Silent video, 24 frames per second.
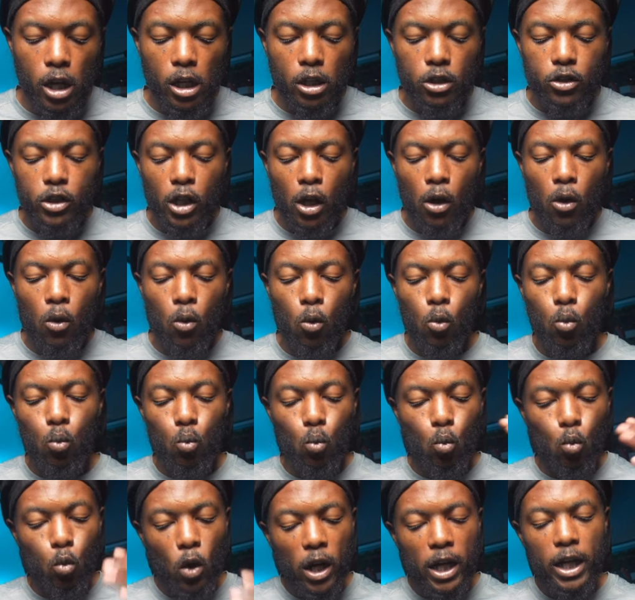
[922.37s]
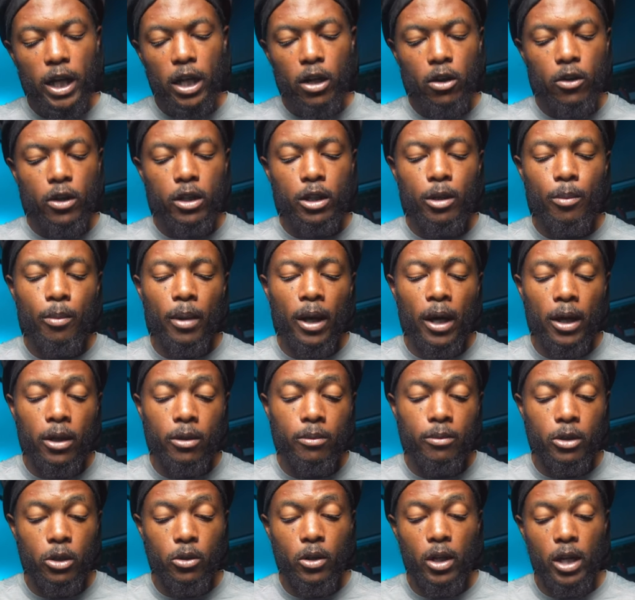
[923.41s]
So right here at the
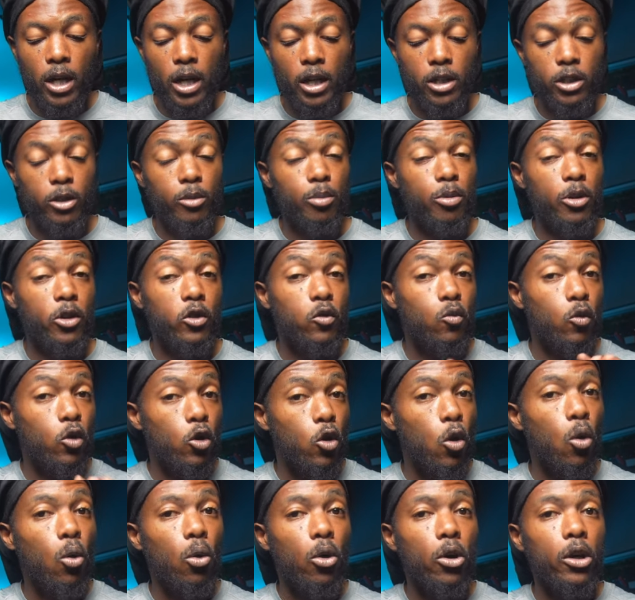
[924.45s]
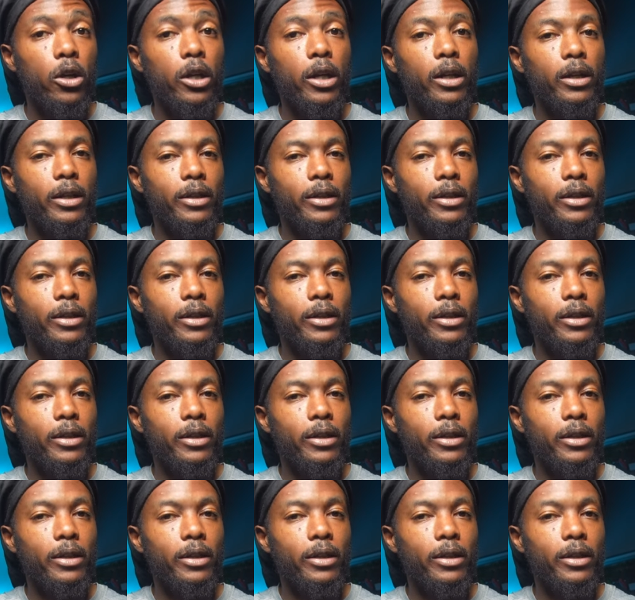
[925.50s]
bottom, you can actually press record.